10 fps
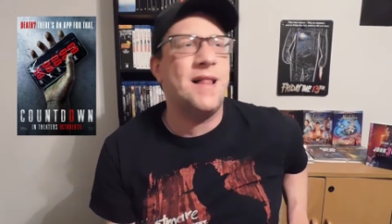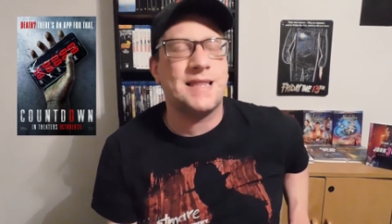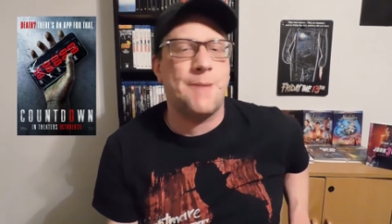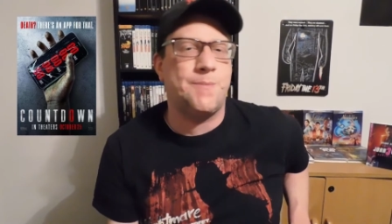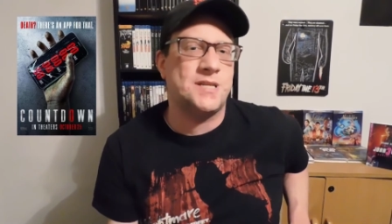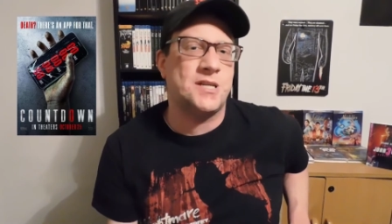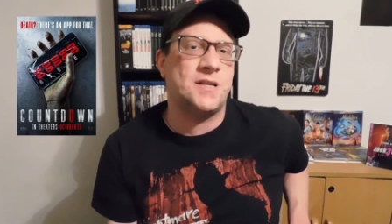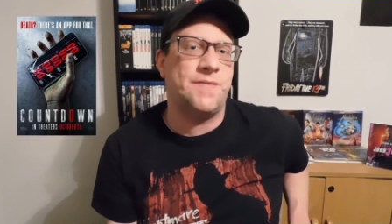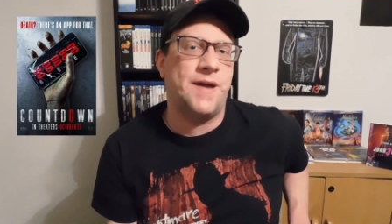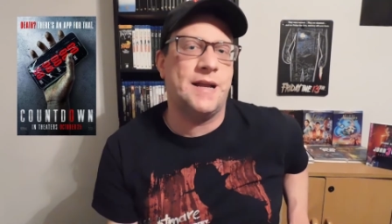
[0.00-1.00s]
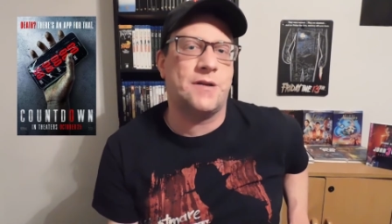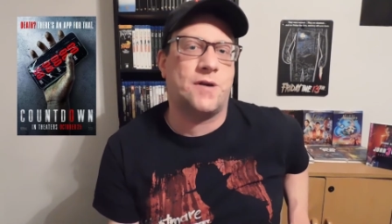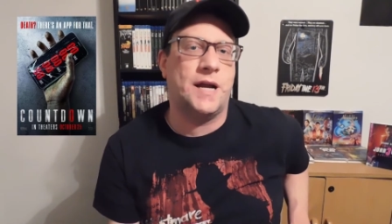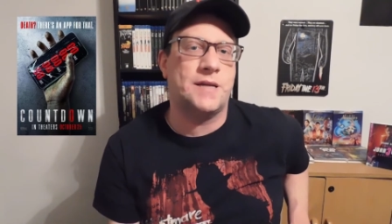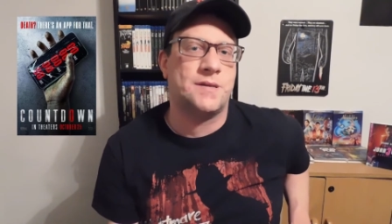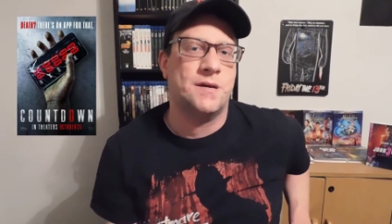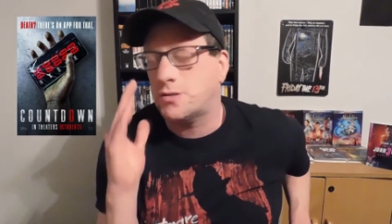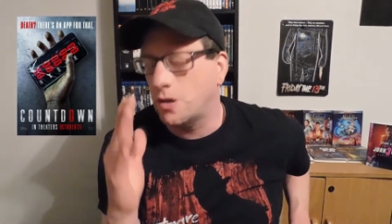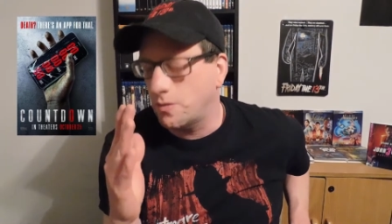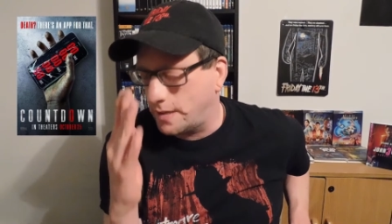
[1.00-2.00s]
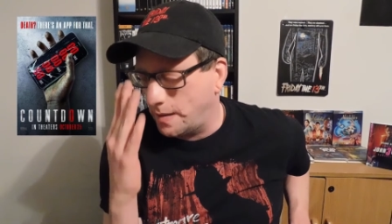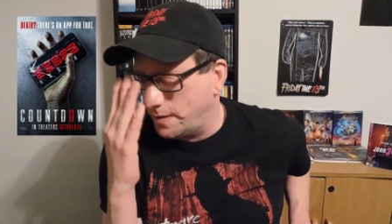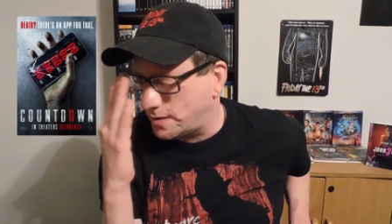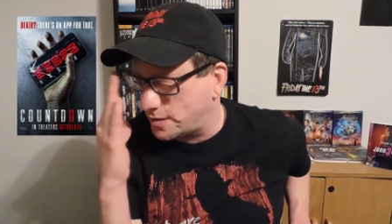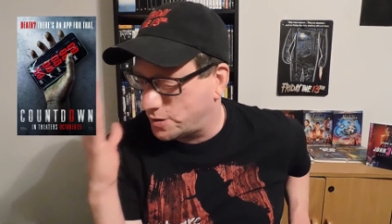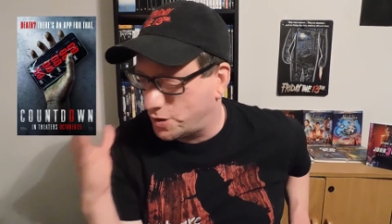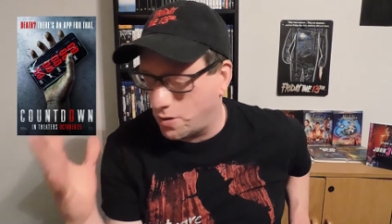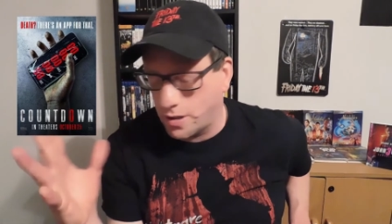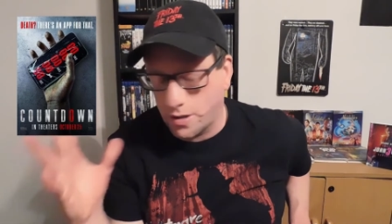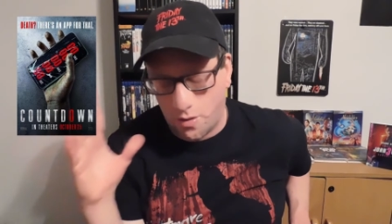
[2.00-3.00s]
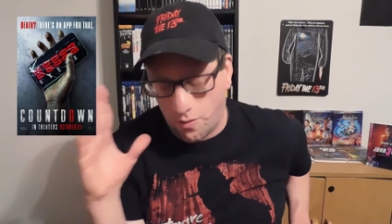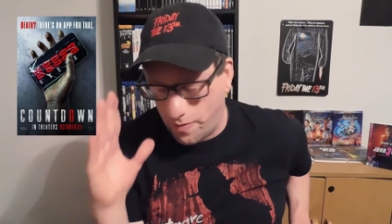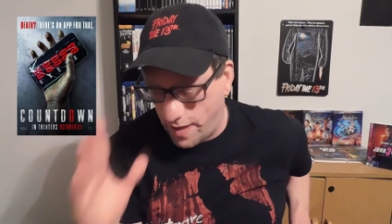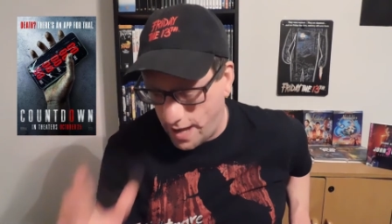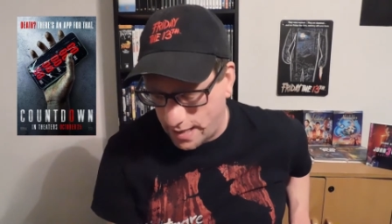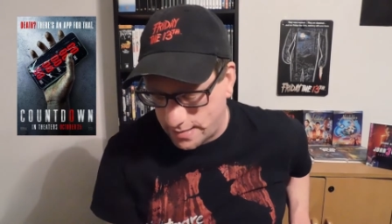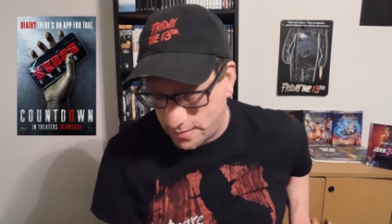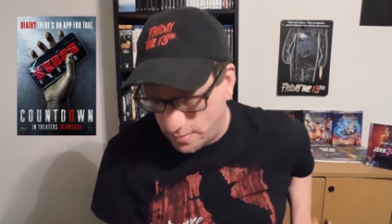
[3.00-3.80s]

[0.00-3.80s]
of like that Possession of Hannah Grace. Don't get me started on that.